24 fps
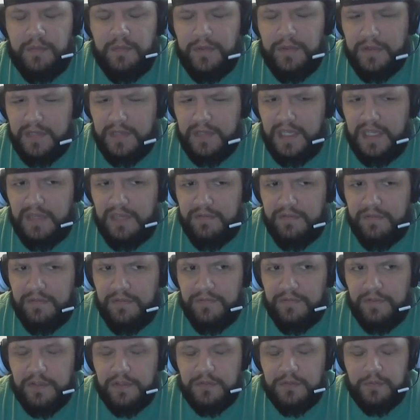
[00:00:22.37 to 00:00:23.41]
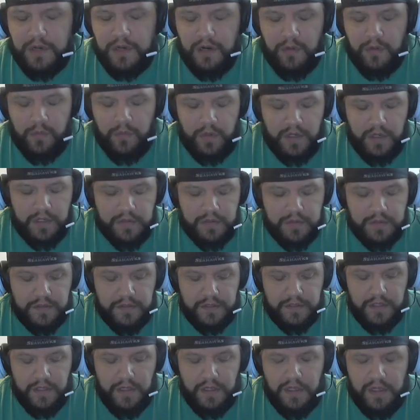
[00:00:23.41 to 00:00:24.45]
believe the first part was
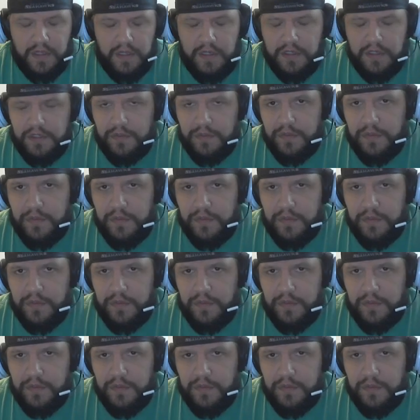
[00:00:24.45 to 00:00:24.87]
do an